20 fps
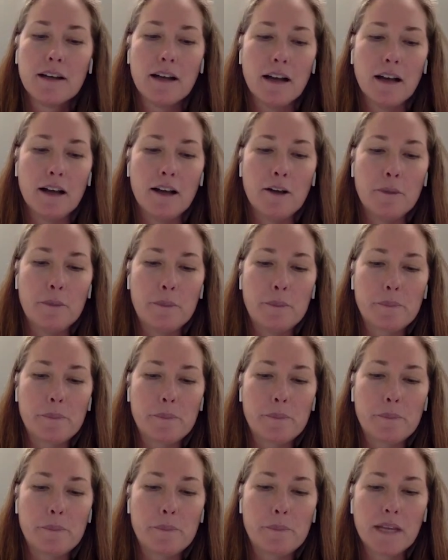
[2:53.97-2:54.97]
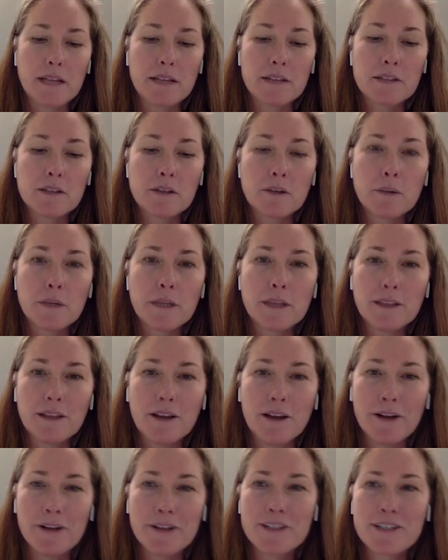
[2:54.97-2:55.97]
And so we
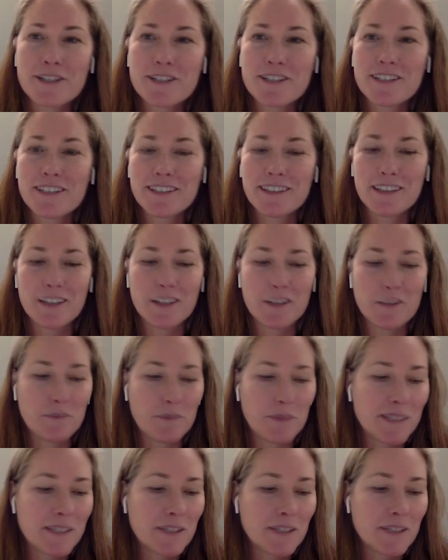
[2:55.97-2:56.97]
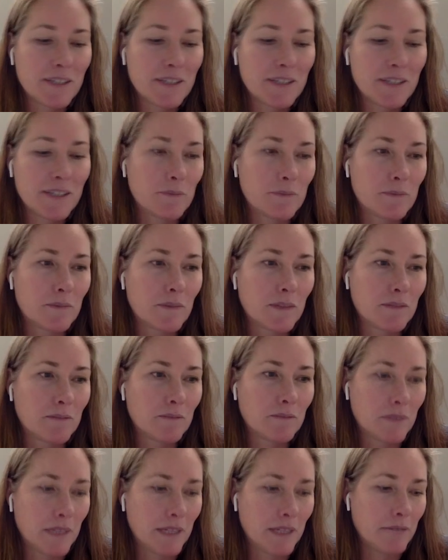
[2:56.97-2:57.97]
launched the business trip
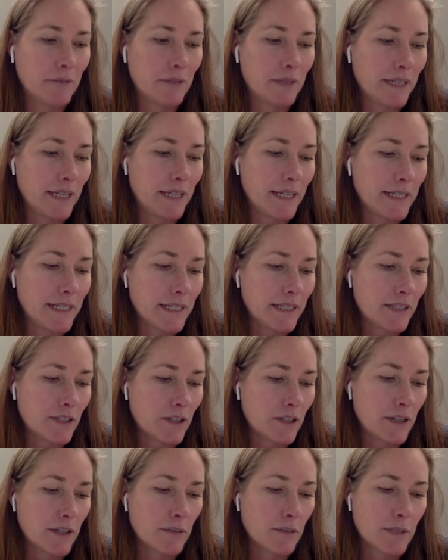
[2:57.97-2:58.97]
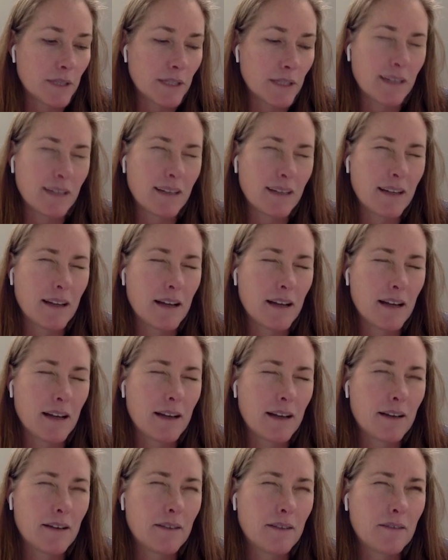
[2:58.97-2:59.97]
when the idea started was in,
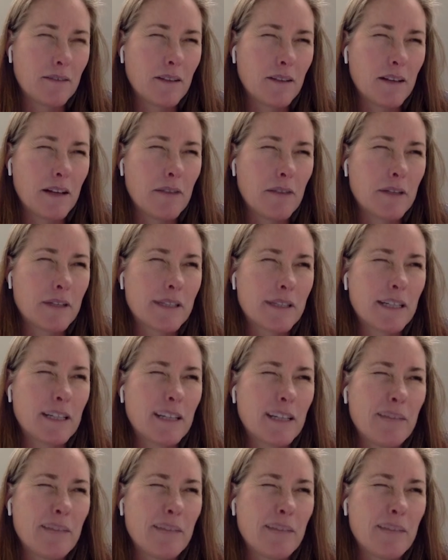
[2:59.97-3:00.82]
I want to say